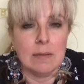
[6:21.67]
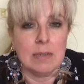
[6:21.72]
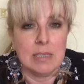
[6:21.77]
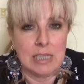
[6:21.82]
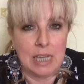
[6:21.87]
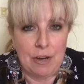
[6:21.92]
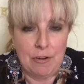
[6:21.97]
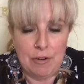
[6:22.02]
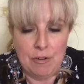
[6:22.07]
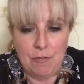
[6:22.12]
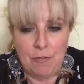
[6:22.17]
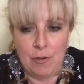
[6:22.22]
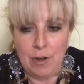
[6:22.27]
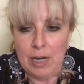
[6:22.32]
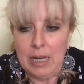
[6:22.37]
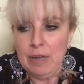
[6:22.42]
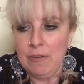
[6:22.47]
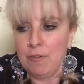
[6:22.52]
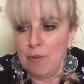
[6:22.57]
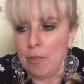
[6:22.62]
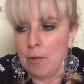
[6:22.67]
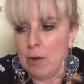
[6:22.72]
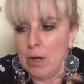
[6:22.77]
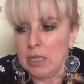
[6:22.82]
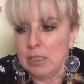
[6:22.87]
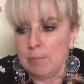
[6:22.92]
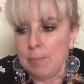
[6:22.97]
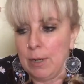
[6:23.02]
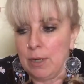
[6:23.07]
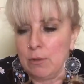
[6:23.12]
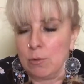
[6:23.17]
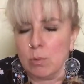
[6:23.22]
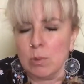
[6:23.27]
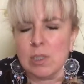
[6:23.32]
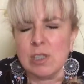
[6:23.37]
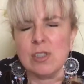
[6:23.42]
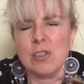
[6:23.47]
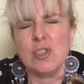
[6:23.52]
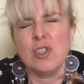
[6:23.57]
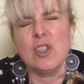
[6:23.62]
dairy free for us both,
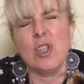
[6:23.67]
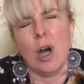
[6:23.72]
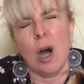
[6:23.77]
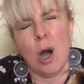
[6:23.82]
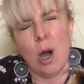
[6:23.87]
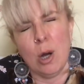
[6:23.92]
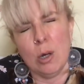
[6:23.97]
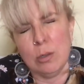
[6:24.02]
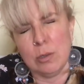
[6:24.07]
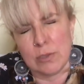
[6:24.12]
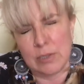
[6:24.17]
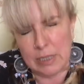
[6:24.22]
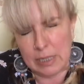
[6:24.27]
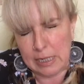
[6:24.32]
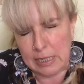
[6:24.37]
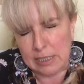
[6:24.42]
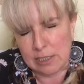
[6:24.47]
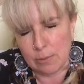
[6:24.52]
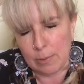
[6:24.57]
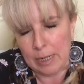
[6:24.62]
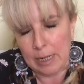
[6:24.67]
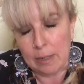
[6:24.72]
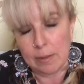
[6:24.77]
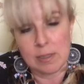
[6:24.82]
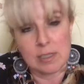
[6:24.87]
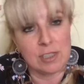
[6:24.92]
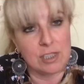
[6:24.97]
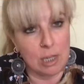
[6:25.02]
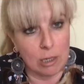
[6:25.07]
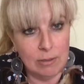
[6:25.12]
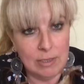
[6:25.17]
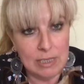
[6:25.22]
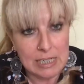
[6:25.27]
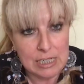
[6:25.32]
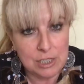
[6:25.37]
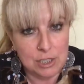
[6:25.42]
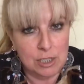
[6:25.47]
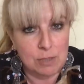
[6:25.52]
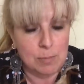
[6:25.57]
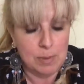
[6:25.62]
was so sickly sweet. So
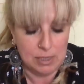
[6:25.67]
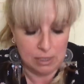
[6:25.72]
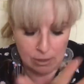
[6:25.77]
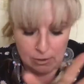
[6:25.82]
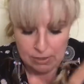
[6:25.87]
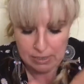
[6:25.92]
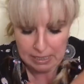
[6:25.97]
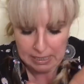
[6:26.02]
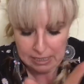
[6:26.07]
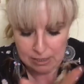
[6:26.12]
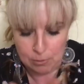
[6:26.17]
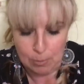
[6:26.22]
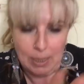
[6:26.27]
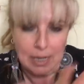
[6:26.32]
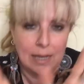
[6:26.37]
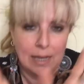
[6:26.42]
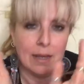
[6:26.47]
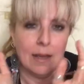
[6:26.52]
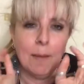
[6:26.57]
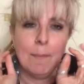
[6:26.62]
delicious, but so sickly sweet.